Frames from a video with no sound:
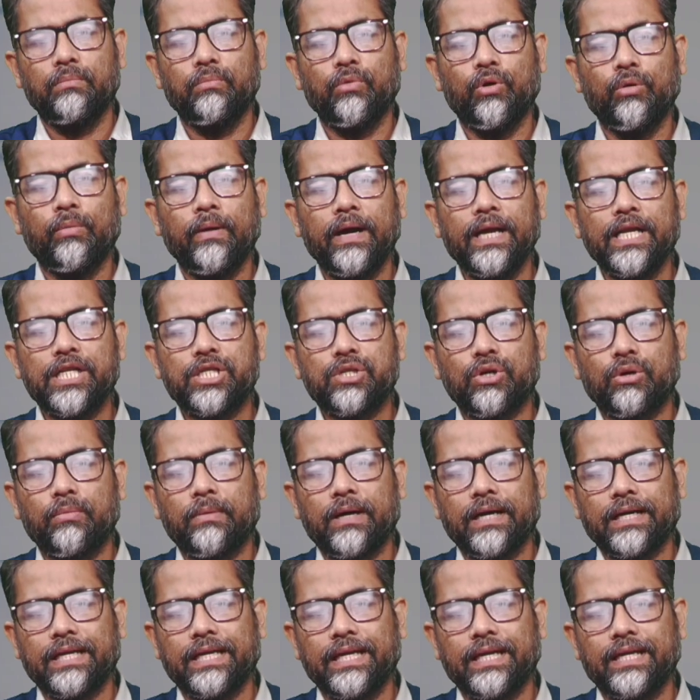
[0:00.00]
mobile
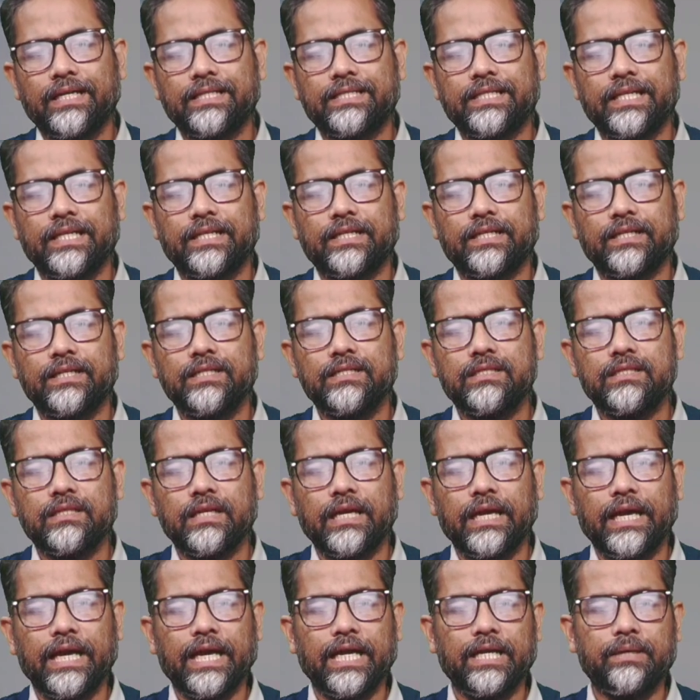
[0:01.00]
trauma care
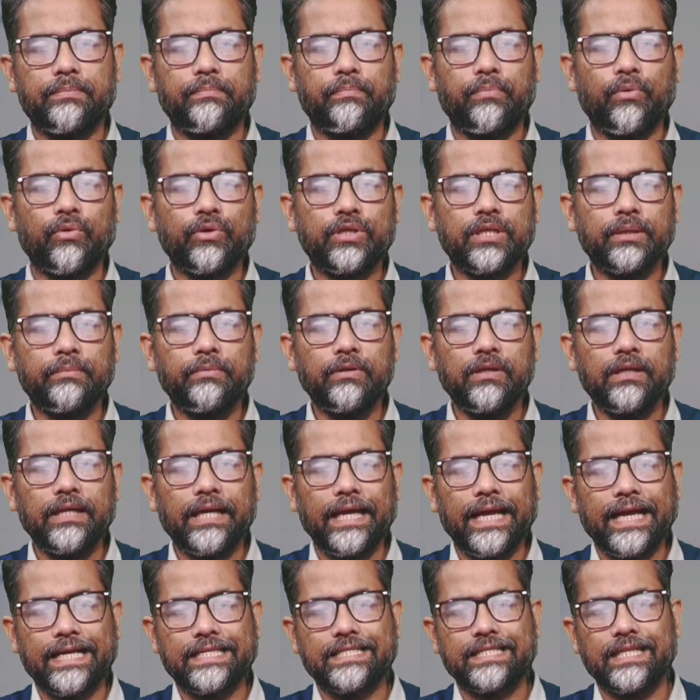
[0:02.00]
centers, and
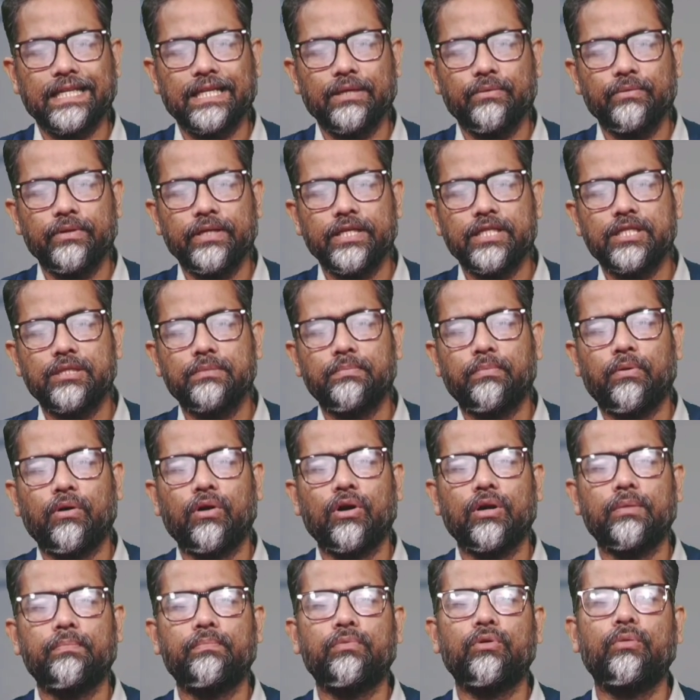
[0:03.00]
portable X ray units
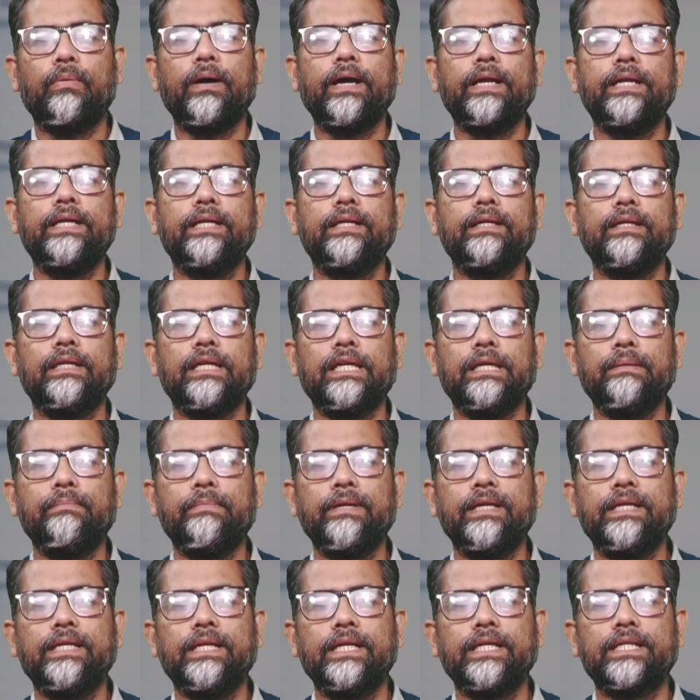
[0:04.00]
for providing
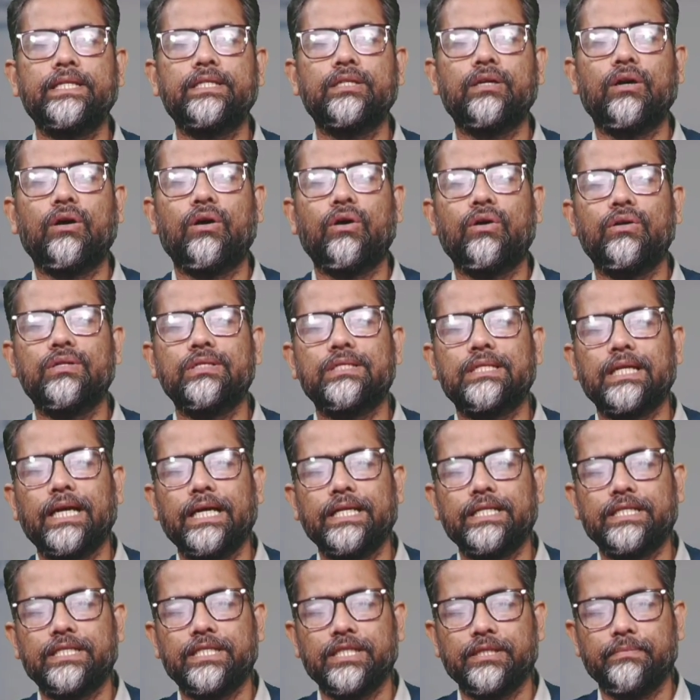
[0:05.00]
immediate on
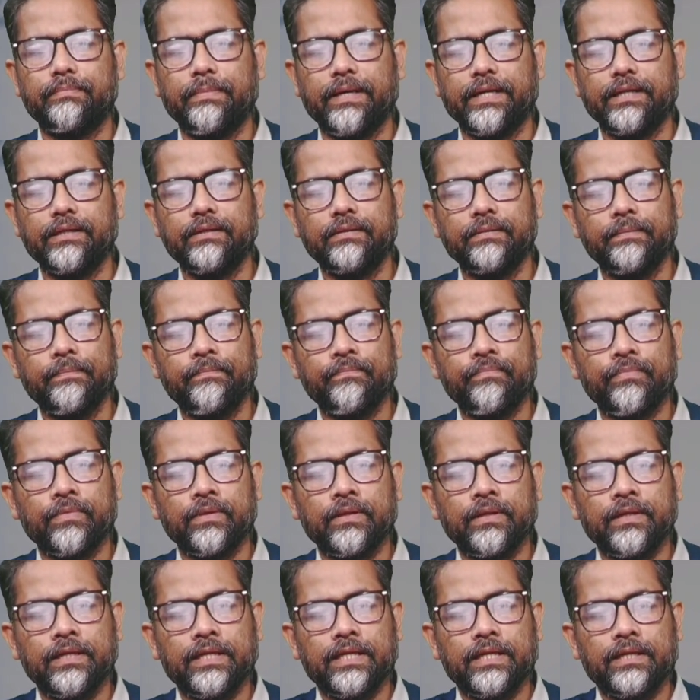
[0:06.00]
site treatment,
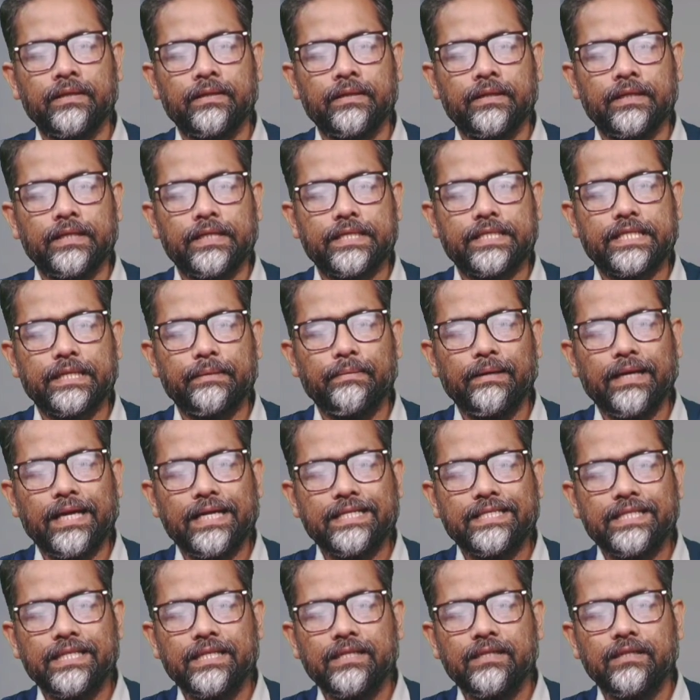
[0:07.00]

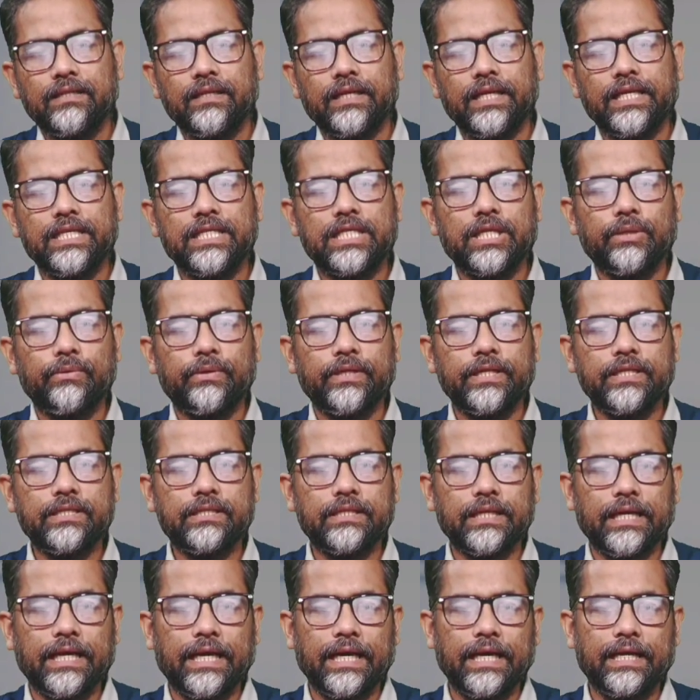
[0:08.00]
stabilizing
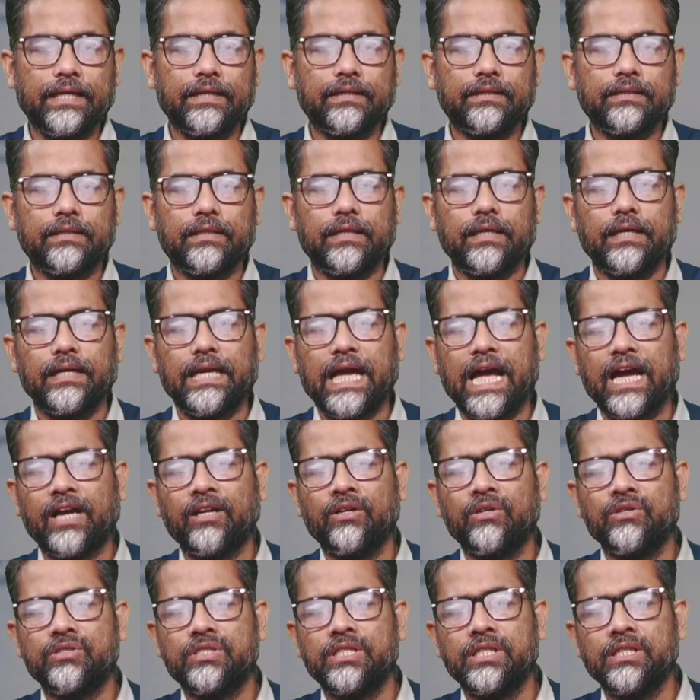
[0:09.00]
injuries, and
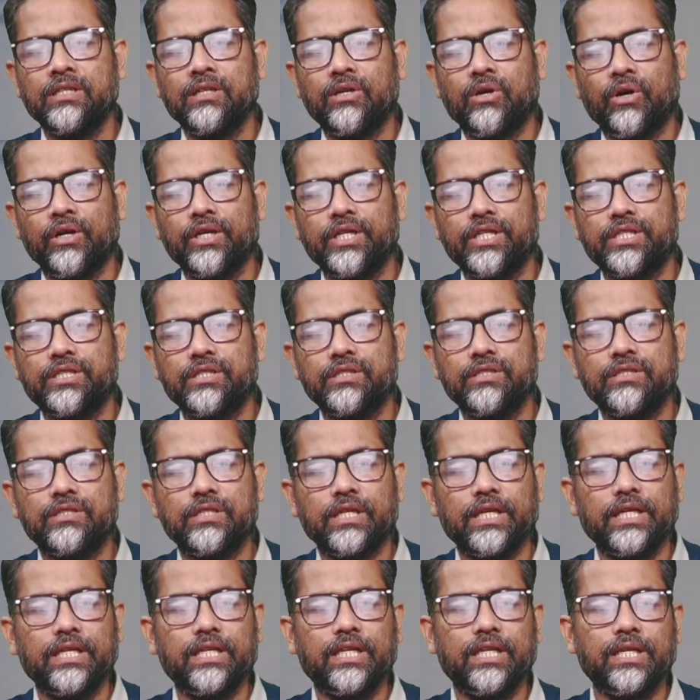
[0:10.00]
diagnosing
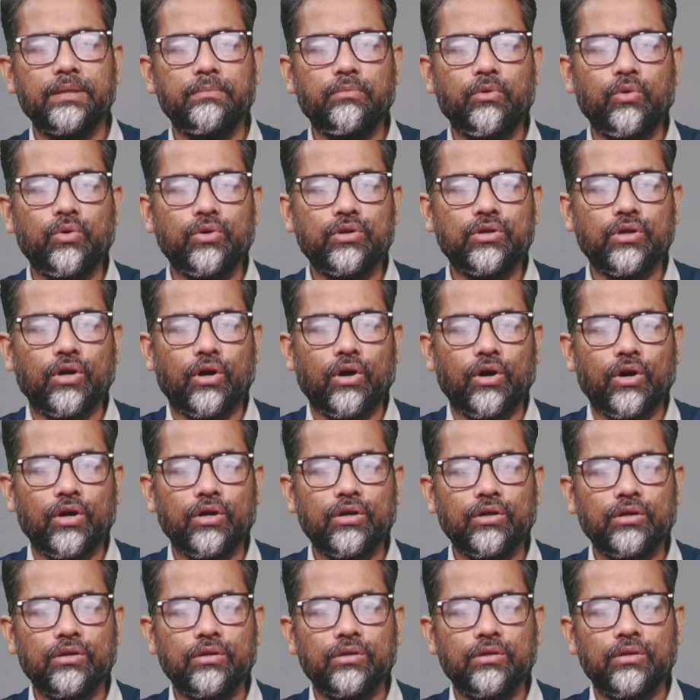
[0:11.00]
conditions in remote
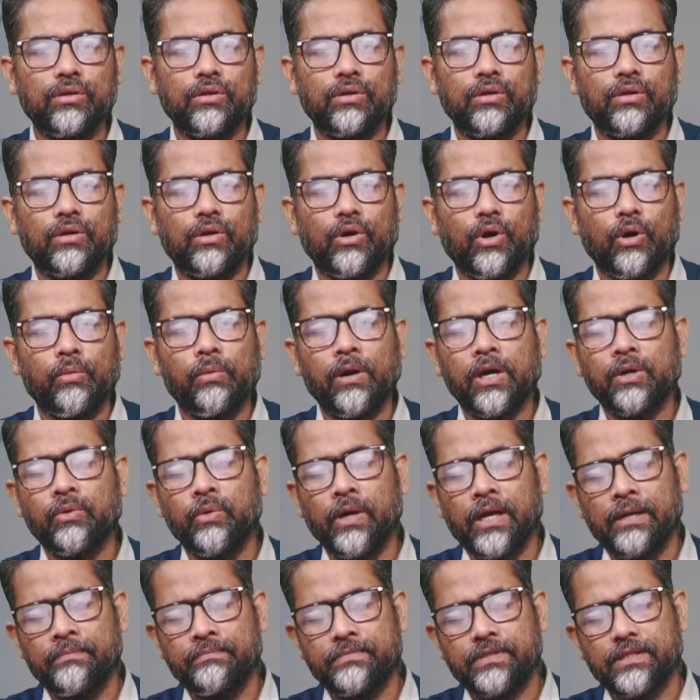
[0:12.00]
or
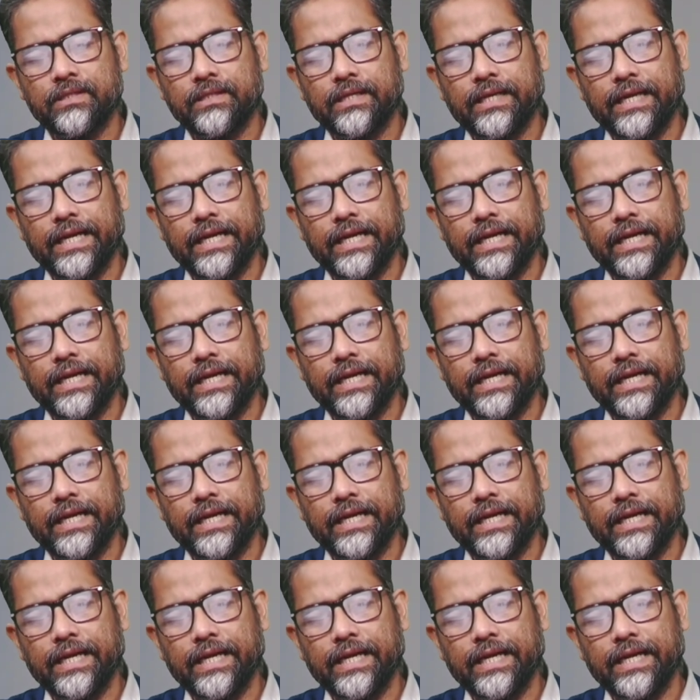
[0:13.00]
overwhelmed